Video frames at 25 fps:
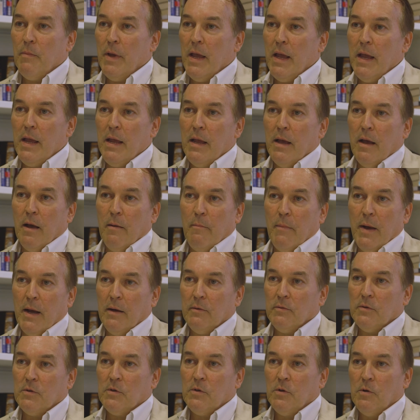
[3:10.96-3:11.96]
may
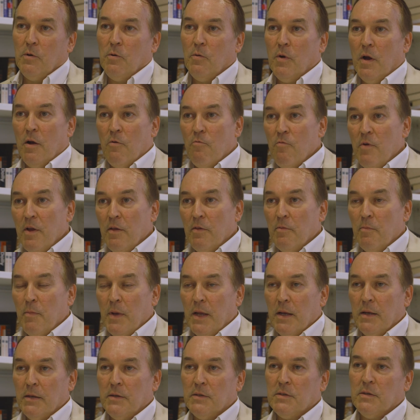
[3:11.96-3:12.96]
amount to
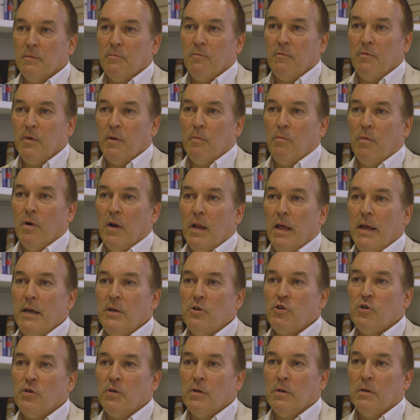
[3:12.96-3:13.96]
arrhythmias and
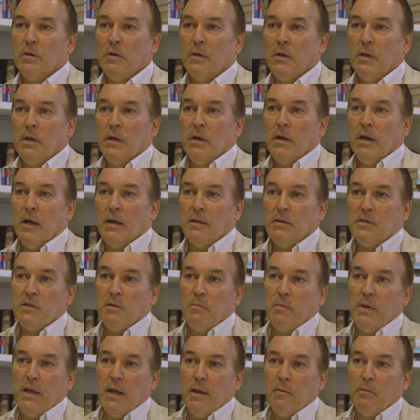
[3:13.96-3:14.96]
fibrillation, and
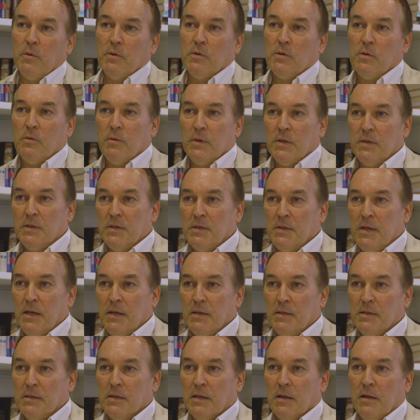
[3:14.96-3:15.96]
to be able to
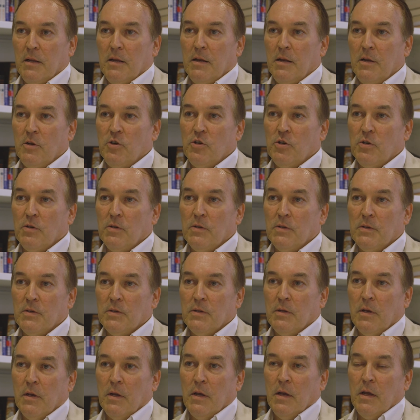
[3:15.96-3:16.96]
assist
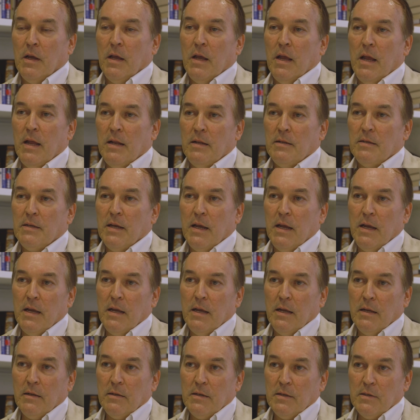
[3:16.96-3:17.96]
clinicians in
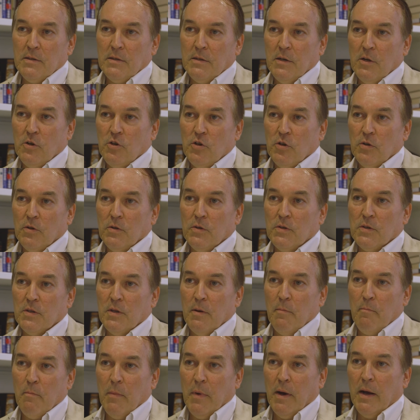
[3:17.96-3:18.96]
taking decisions
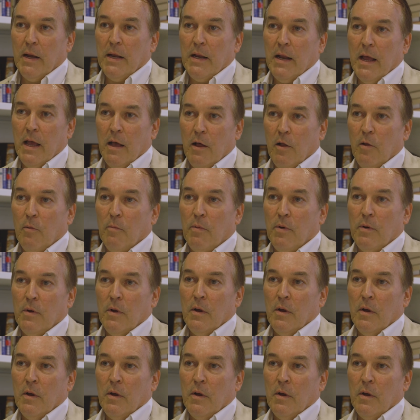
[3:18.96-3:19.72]
that might help